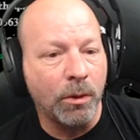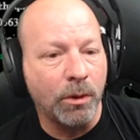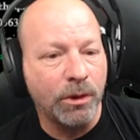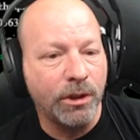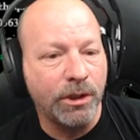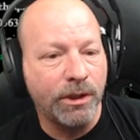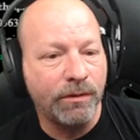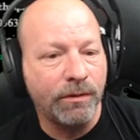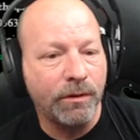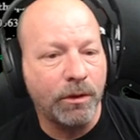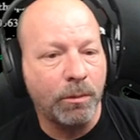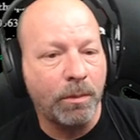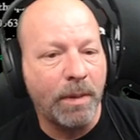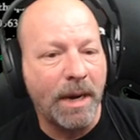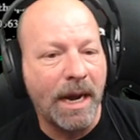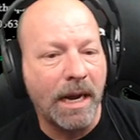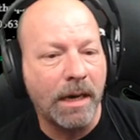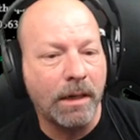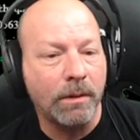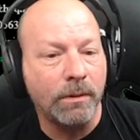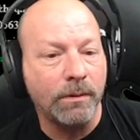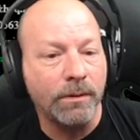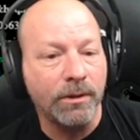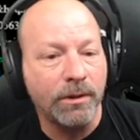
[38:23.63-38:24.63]
shifter
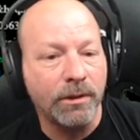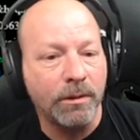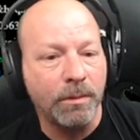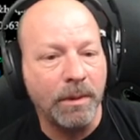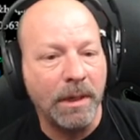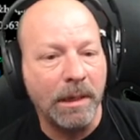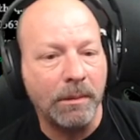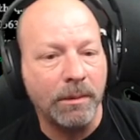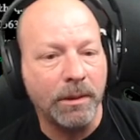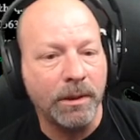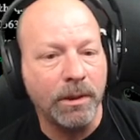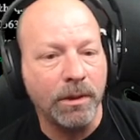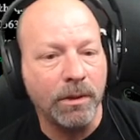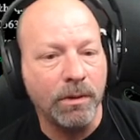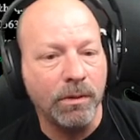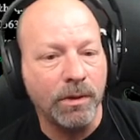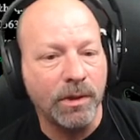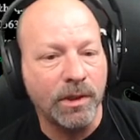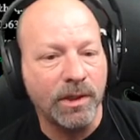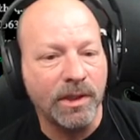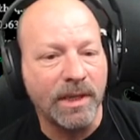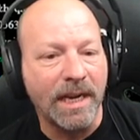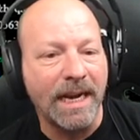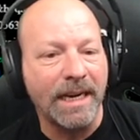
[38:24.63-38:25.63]
paddles to be able to use
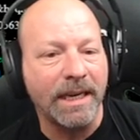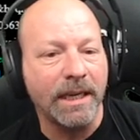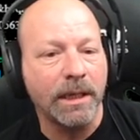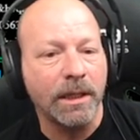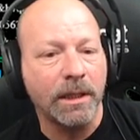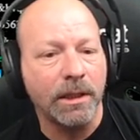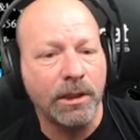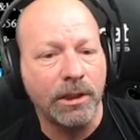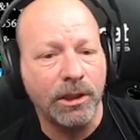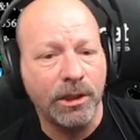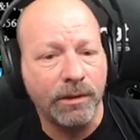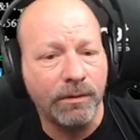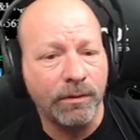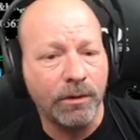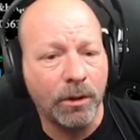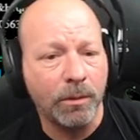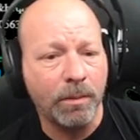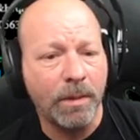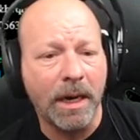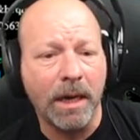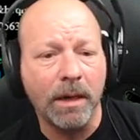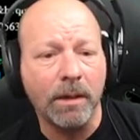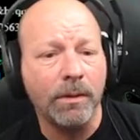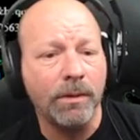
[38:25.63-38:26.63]
static shifter
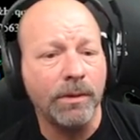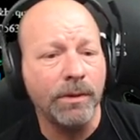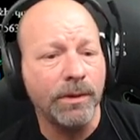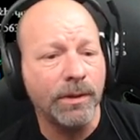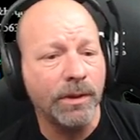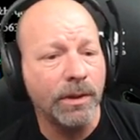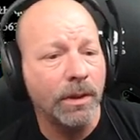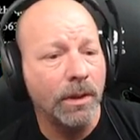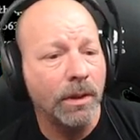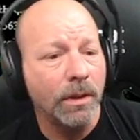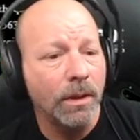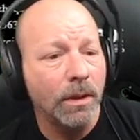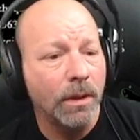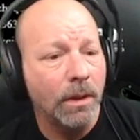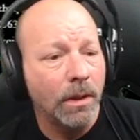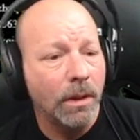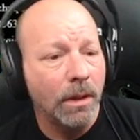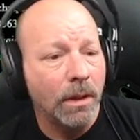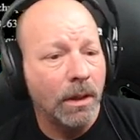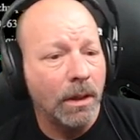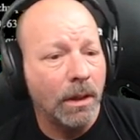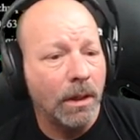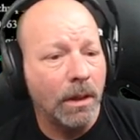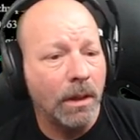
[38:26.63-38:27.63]
paddles,
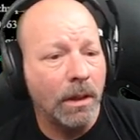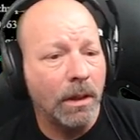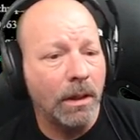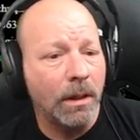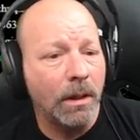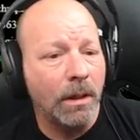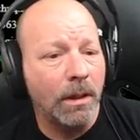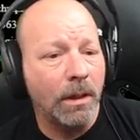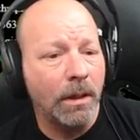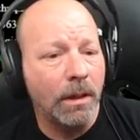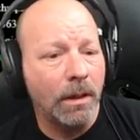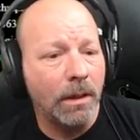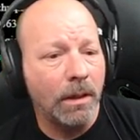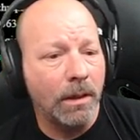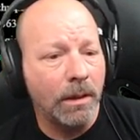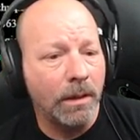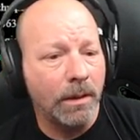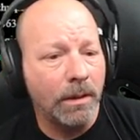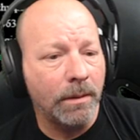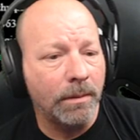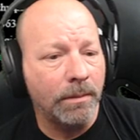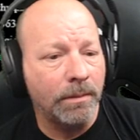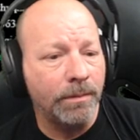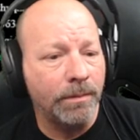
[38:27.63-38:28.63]

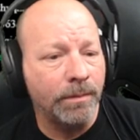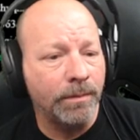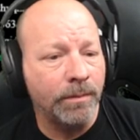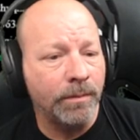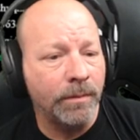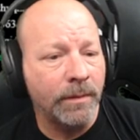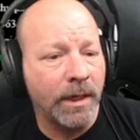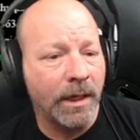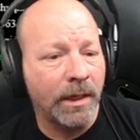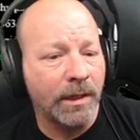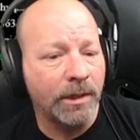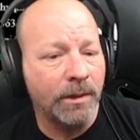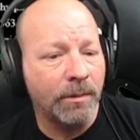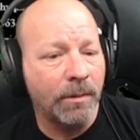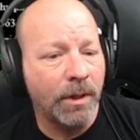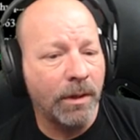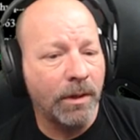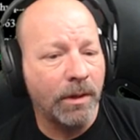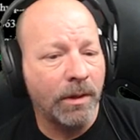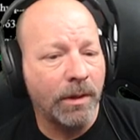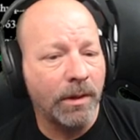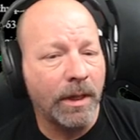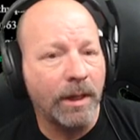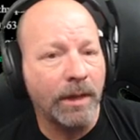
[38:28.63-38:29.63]
um, and some
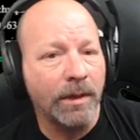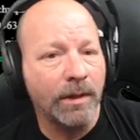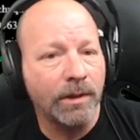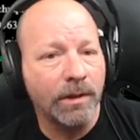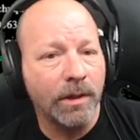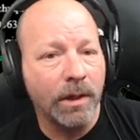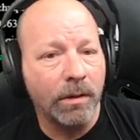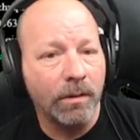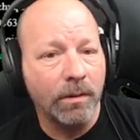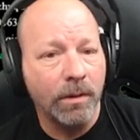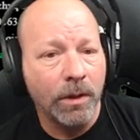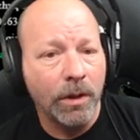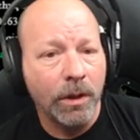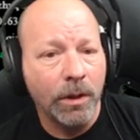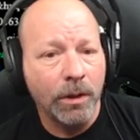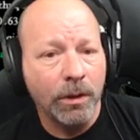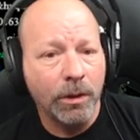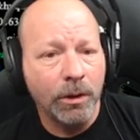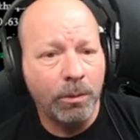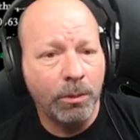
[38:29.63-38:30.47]
other things. So, new